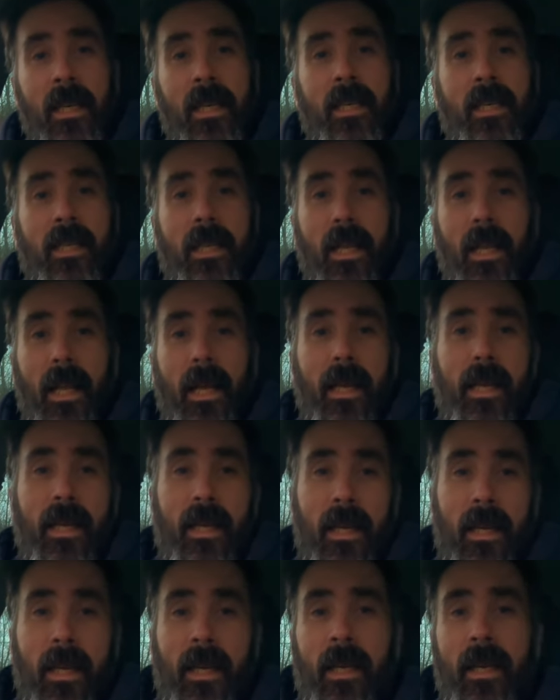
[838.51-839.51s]
See you
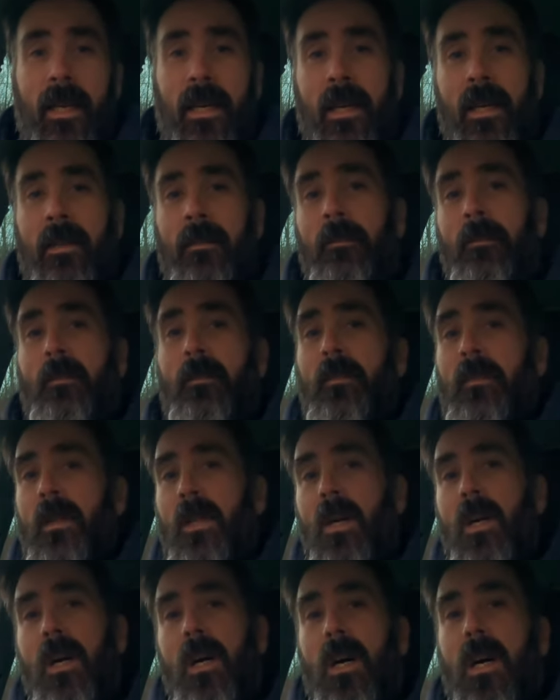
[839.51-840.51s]
later.
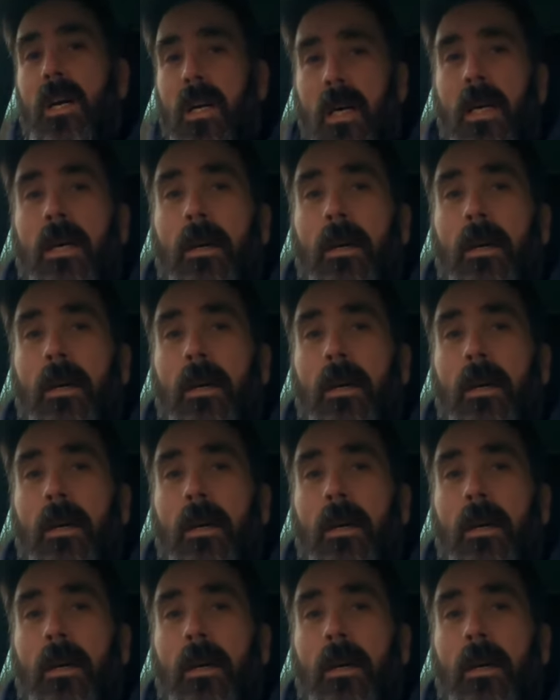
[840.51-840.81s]
Oh,